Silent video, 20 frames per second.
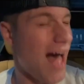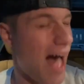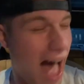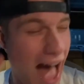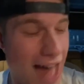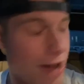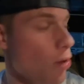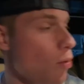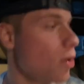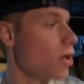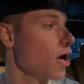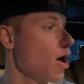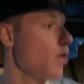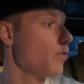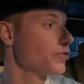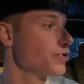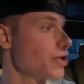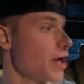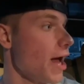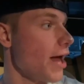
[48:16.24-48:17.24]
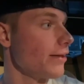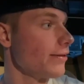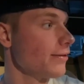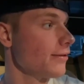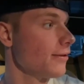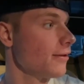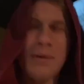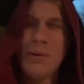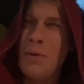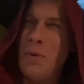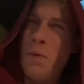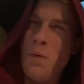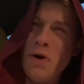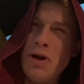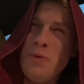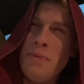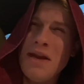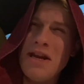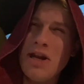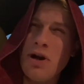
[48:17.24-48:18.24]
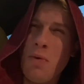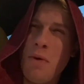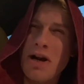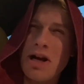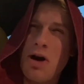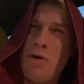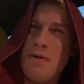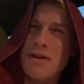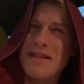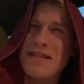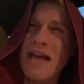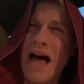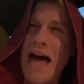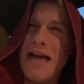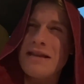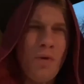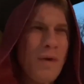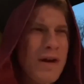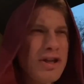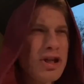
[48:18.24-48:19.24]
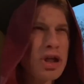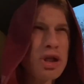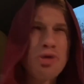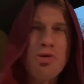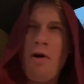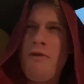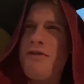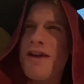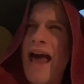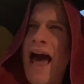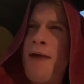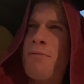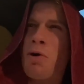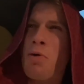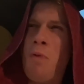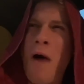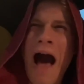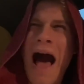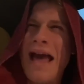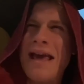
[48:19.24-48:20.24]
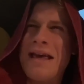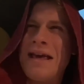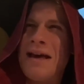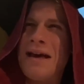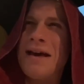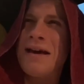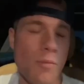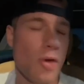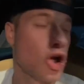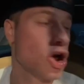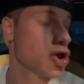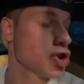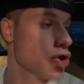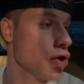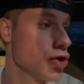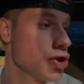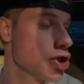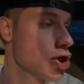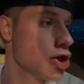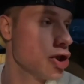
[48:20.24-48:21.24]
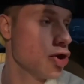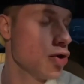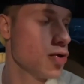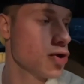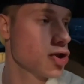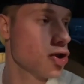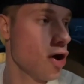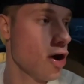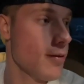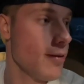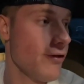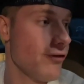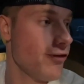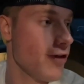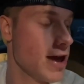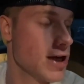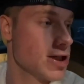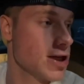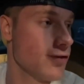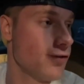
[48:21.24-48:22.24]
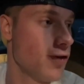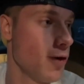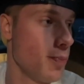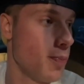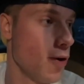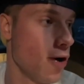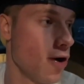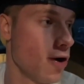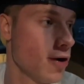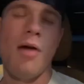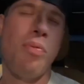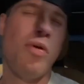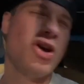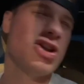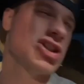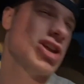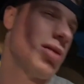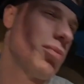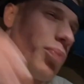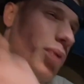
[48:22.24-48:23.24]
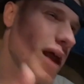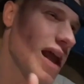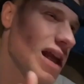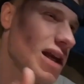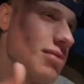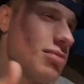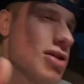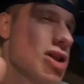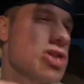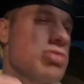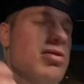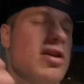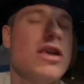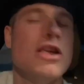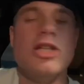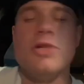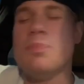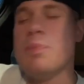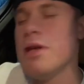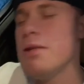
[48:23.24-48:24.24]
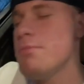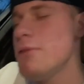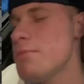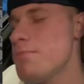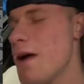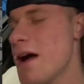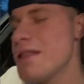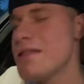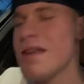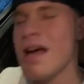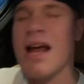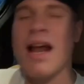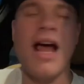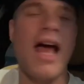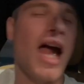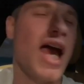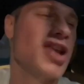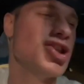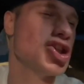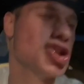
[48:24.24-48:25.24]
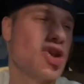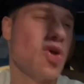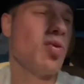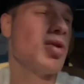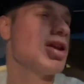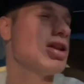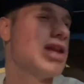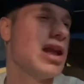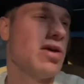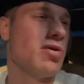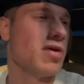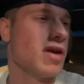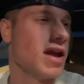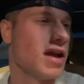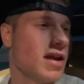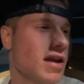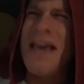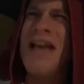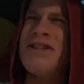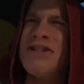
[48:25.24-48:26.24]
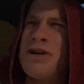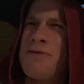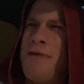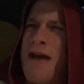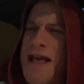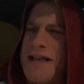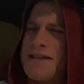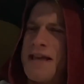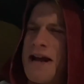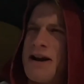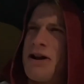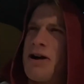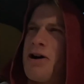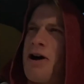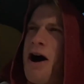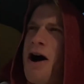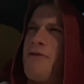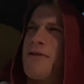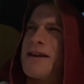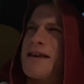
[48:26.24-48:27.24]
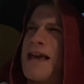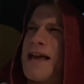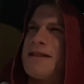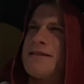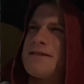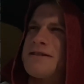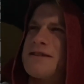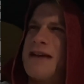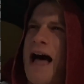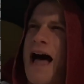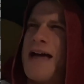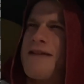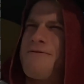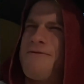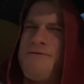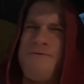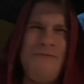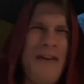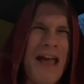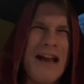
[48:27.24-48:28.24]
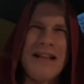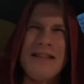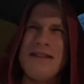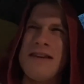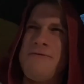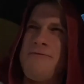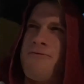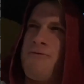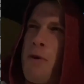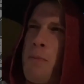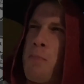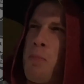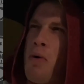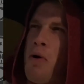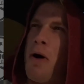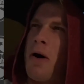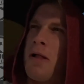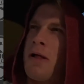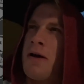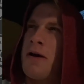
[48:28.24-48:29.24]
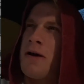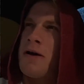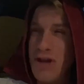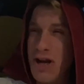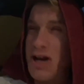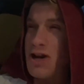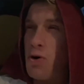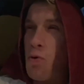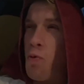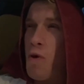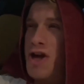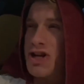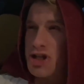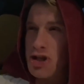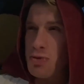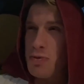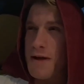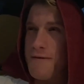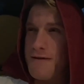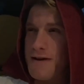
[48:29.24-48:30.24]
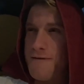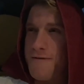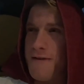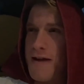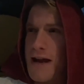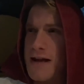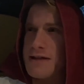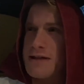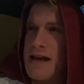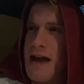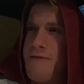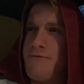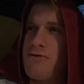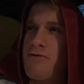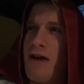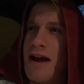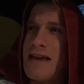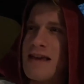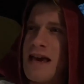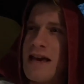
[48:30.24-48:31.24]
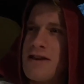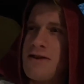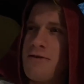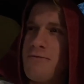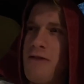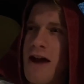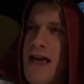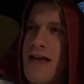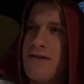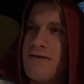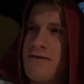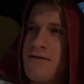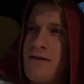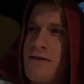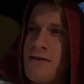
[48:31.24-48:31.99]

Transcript: I don't want to go inside. What do you mean you don't want to go inside? We just drove an hour. Why? Because all he's going to do is talk about fantasy football. Plus, I'm playing him this week. He's beat me by 10. I just don't want to deal with it. Get your ass out of the car and get inside. Fantasy football. You're going to wish you live in a fantasy after I kick your ass.